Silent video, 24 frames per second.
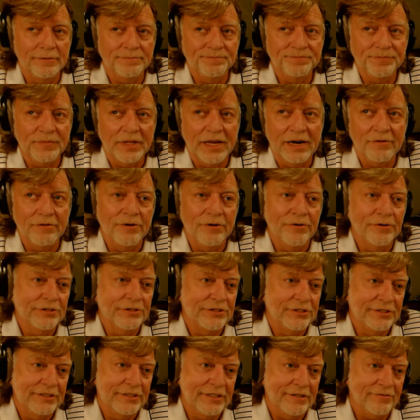every horse
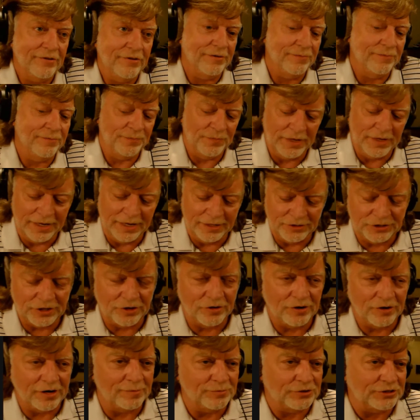is different. And
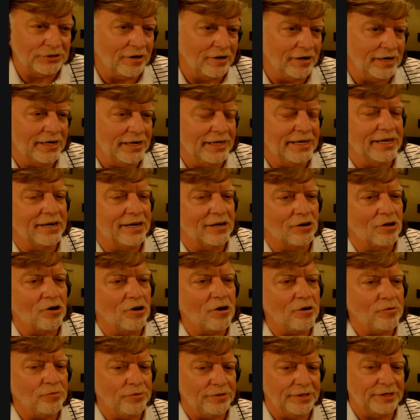so I'm starting to get
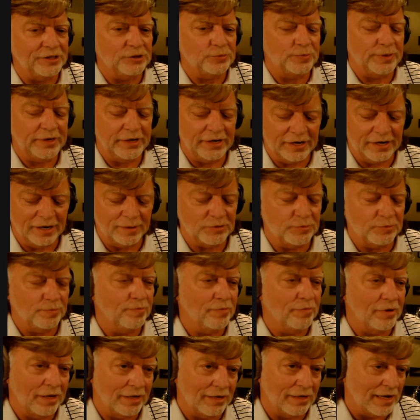along with these pickups
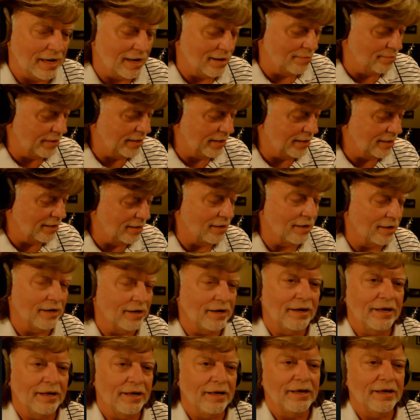a lot better.
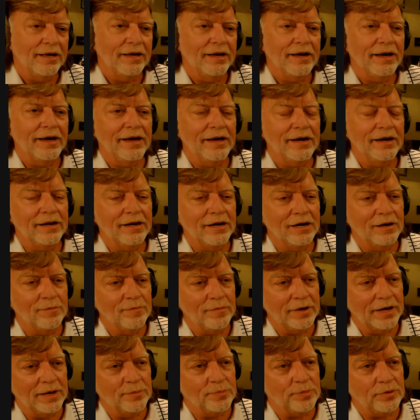And
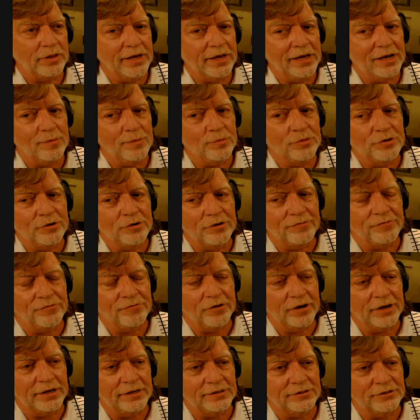I played them through a
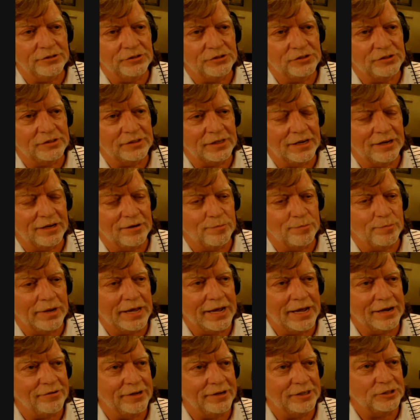friend's
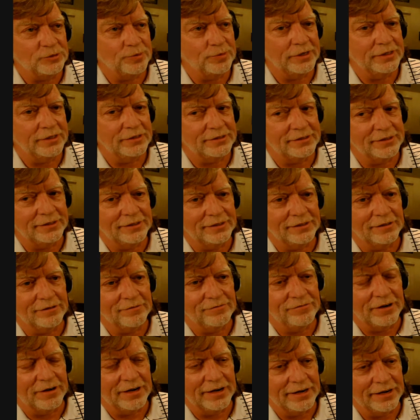Blackface Princeton on
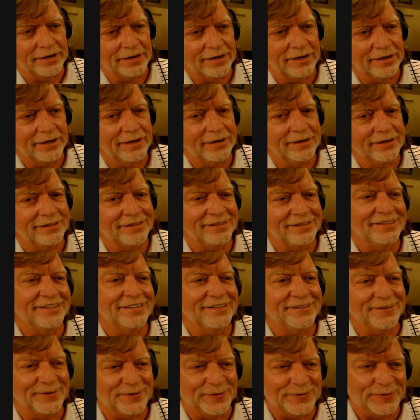Friday night.
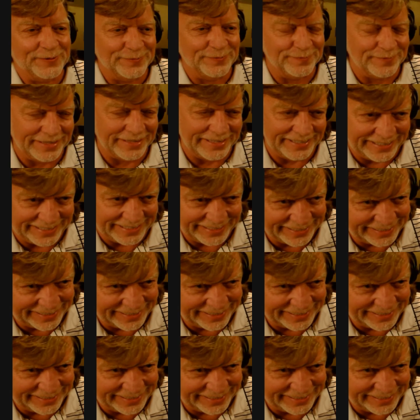Oh, my God.